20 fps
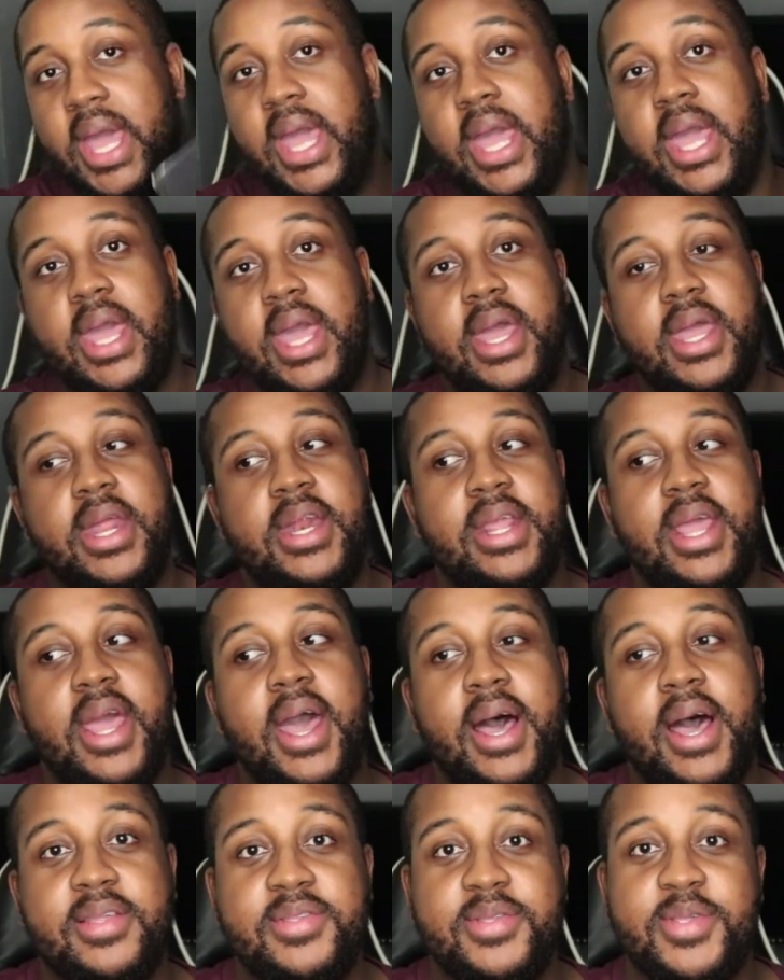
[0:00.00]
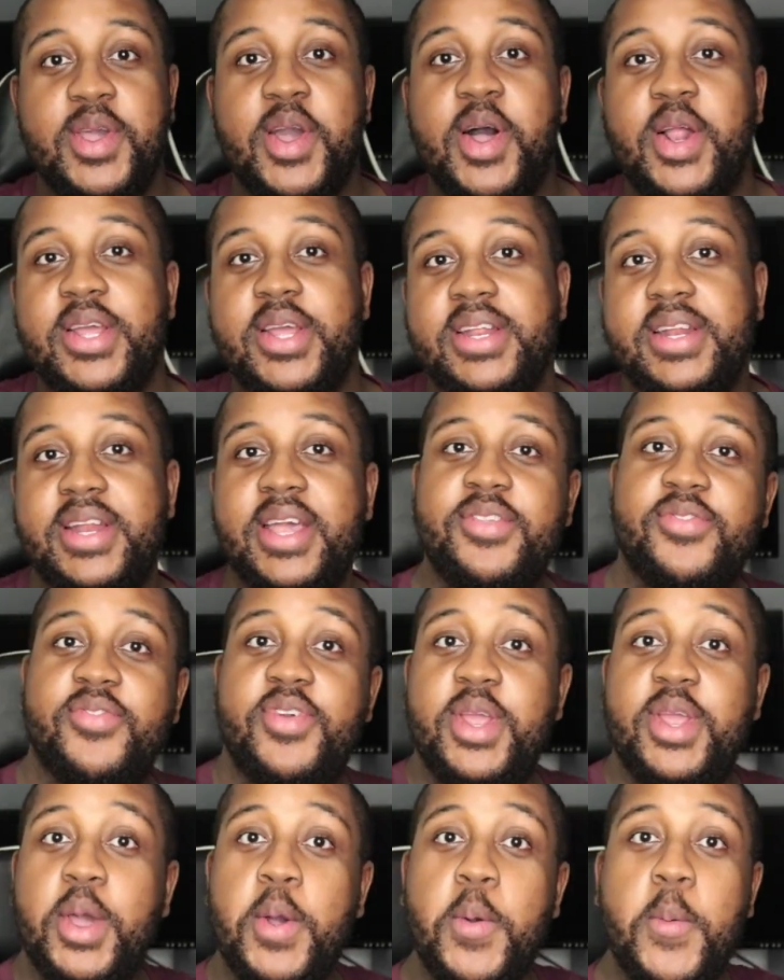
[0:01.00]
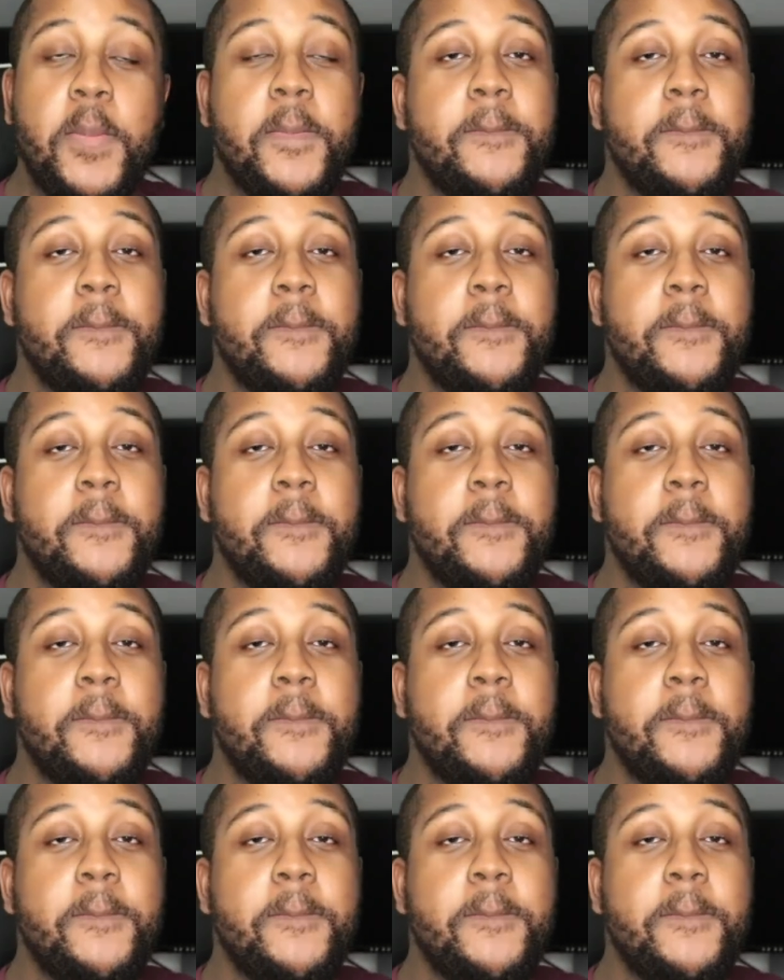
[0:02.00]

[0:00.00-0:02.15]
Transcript: and yeah, I'll see y'all in the next video.